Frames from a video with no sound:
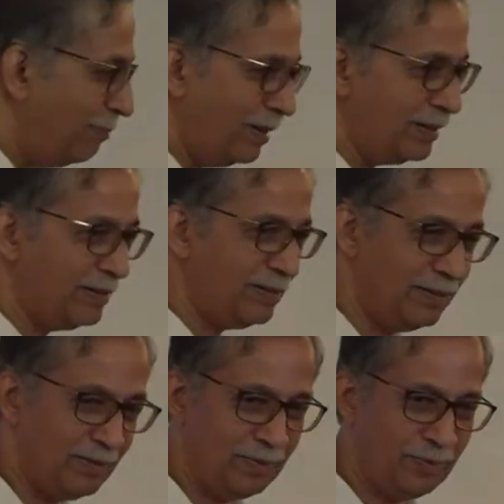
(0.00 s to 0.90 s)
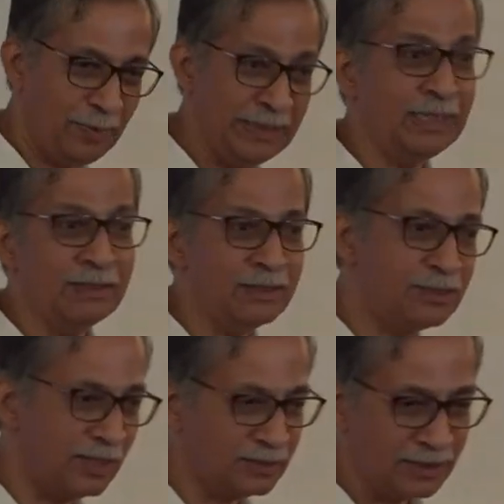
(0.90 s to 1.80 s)
but within the
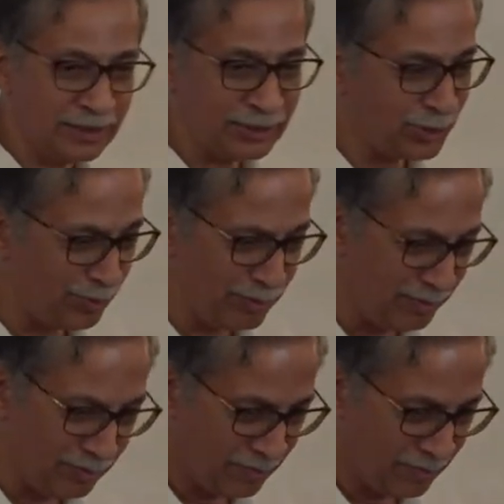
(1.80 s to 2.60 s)
structure there shouldn't be